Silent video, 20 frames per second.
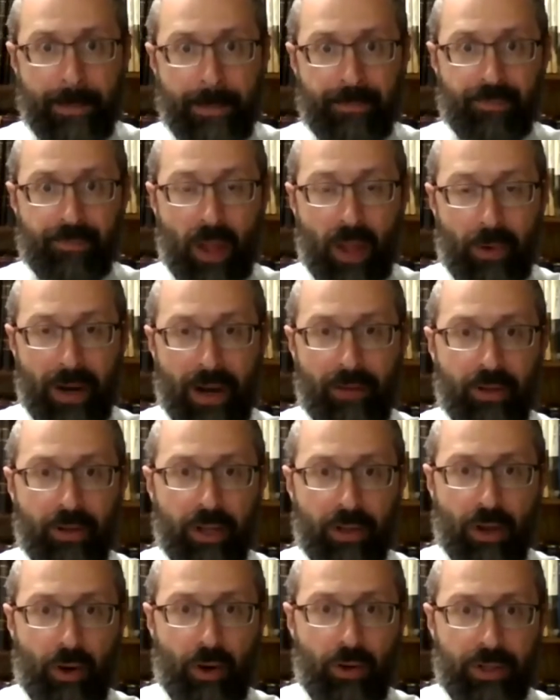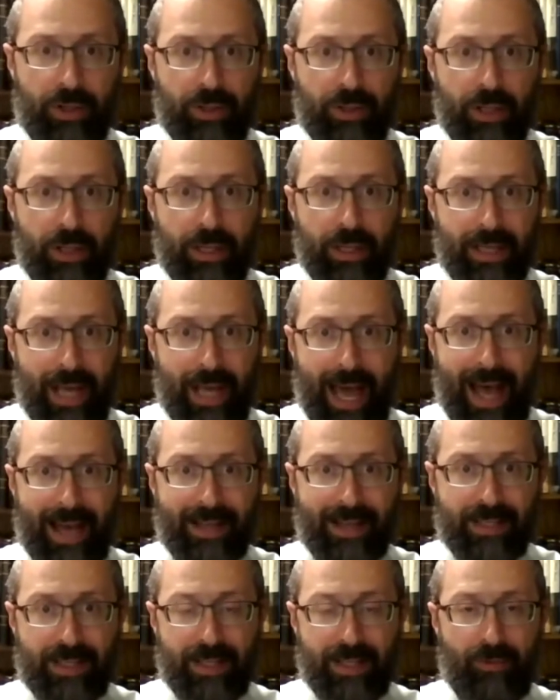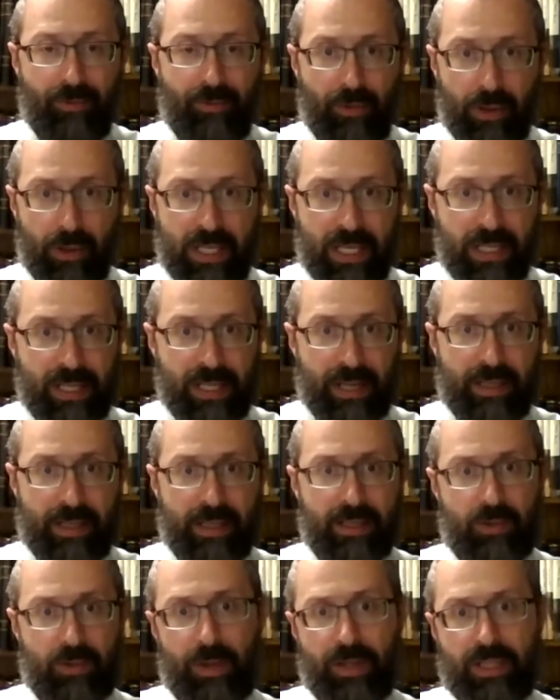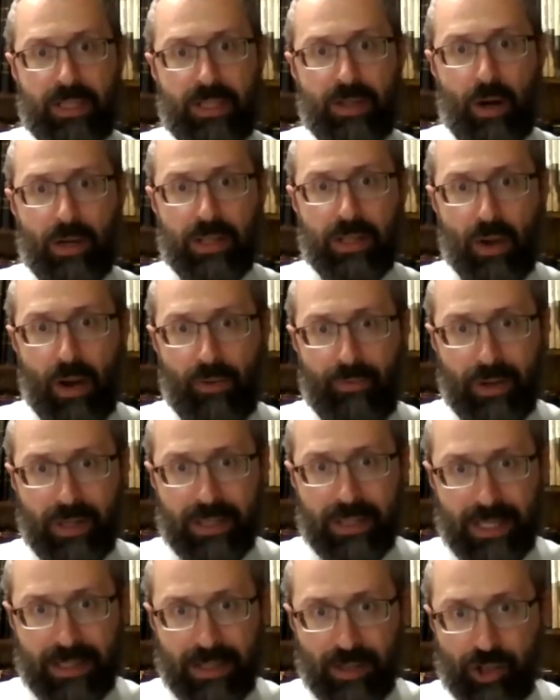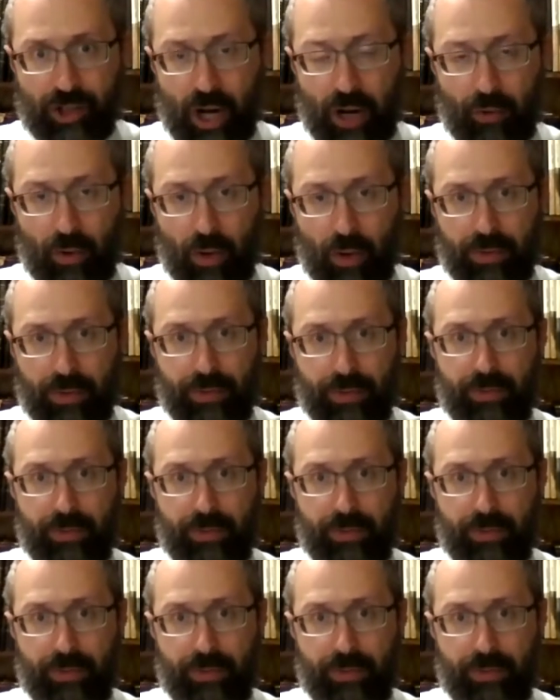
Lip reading: Now, whenever the Torah has verses like this, where it starts off and it says a general